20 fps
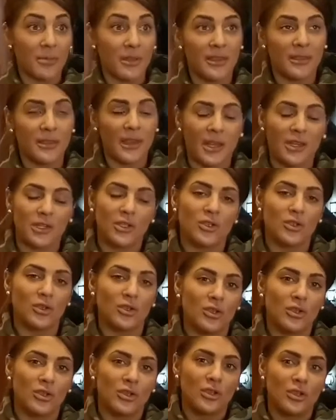a big thank
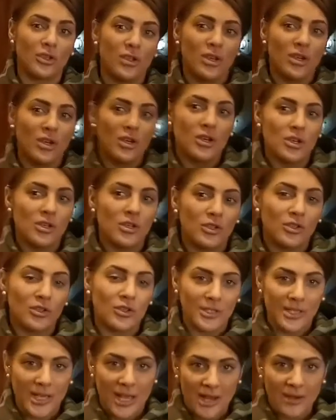to
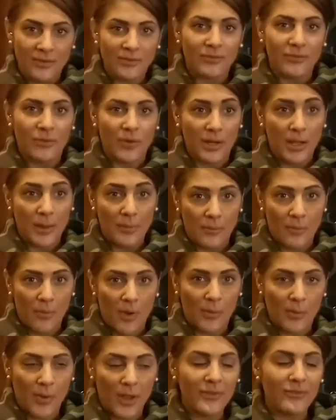Suzanne for Red Carpet
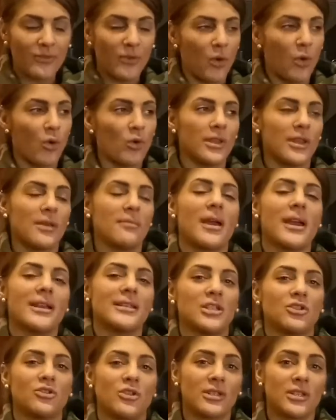Runway for all the
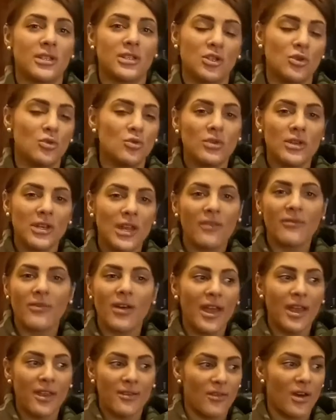amazing dresses. You will
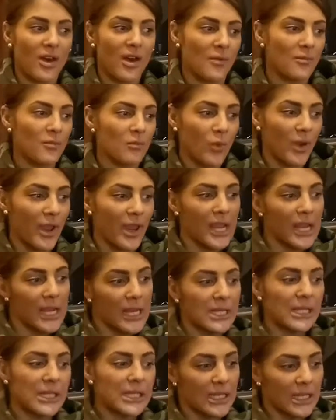never ever wear
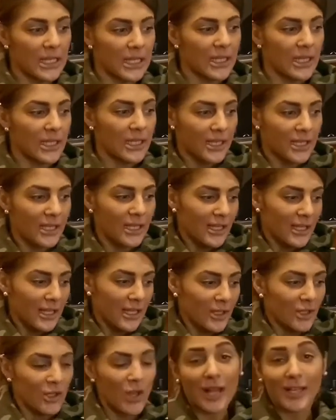anything
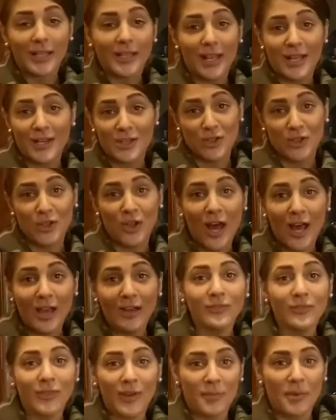like that in your
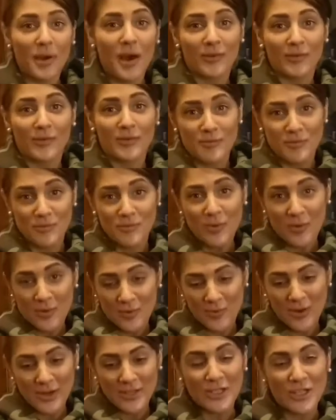life apart from
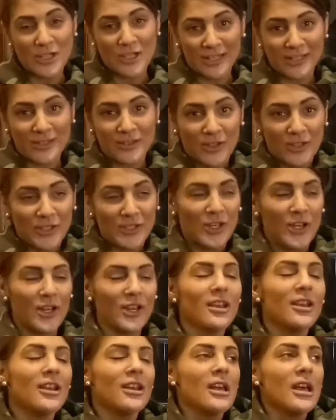when she does dress
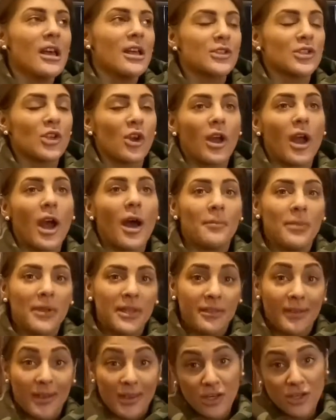you so a
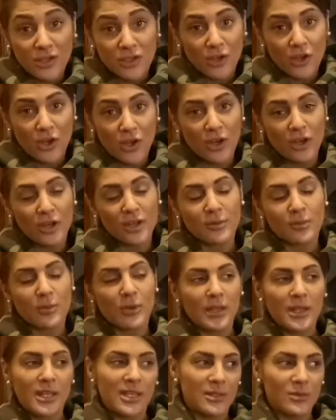big thank you to her because
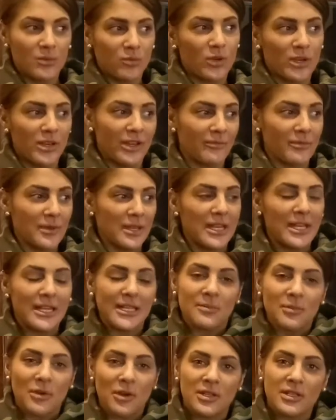this wouldn't have been an
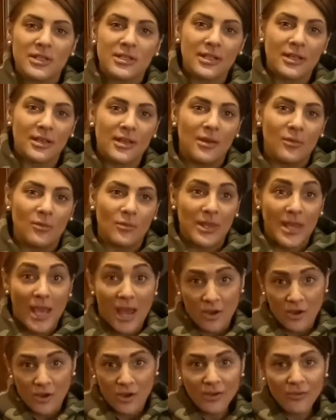experience
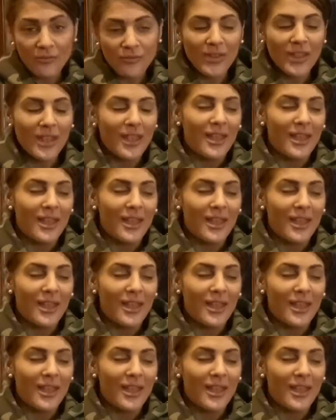without her